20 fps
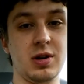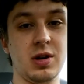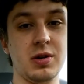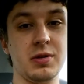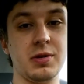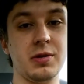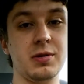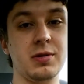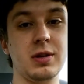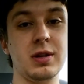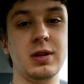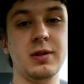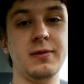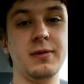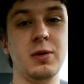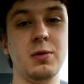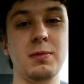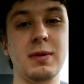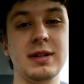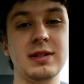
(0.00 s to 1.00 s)
longer than
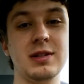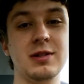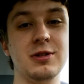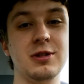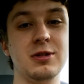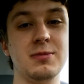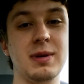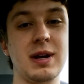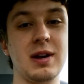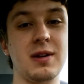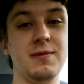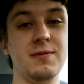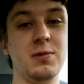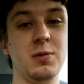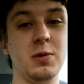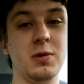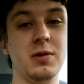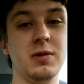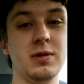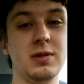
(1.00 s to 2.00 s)
a few messages back and
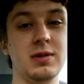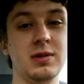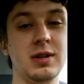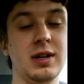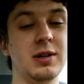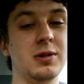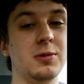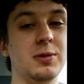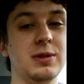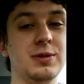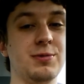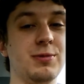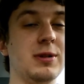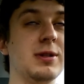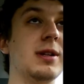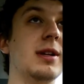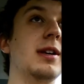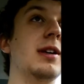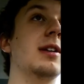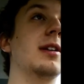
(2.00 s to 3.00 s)
forth. I know it's
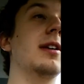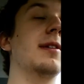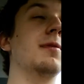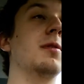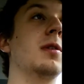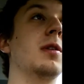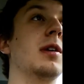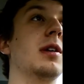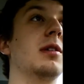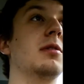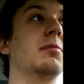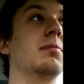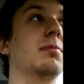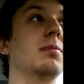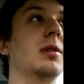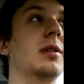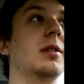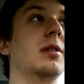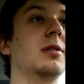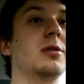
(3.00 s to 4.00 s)
risky and everything,
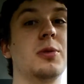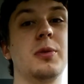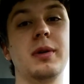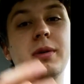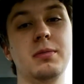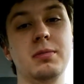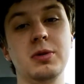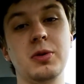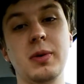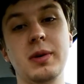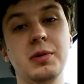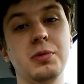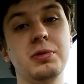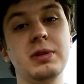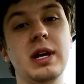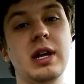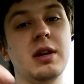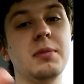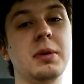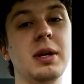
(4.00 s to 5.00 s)
but so I
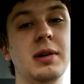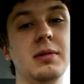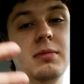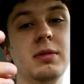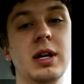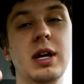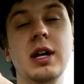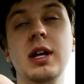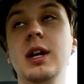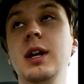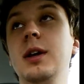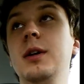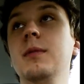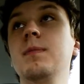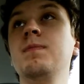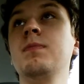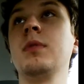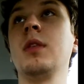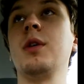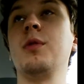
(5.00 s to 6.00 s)
understand. I'm not
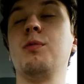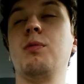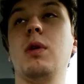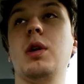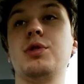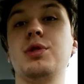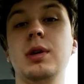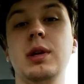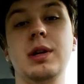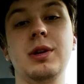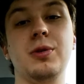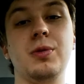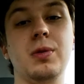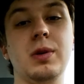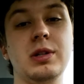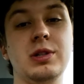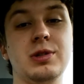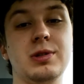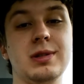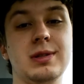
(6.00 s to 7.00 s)
rushing
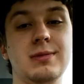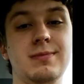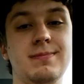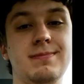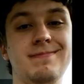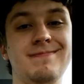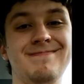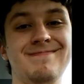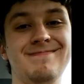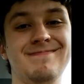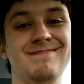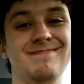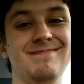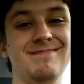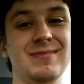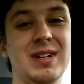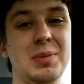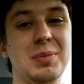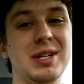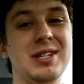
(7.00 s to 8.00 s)
you. I
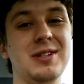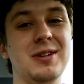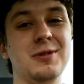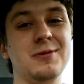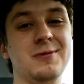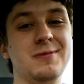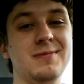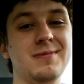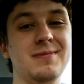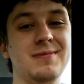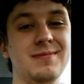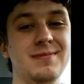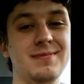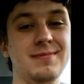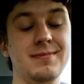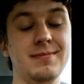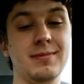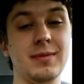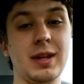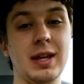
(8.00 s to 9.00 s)
miss you.
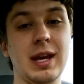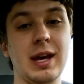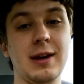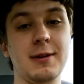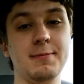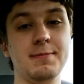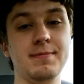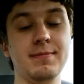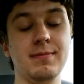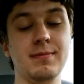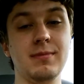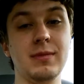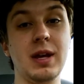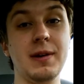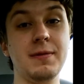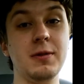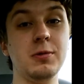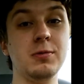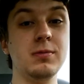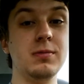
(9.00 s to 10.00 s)
Okay.
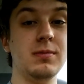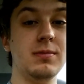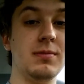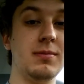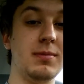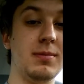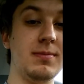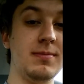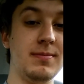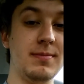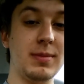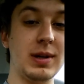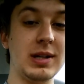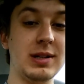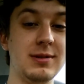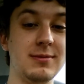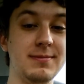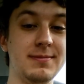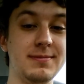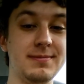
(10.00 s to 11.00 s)
Love you.
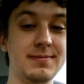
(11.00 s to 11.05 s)
Bye.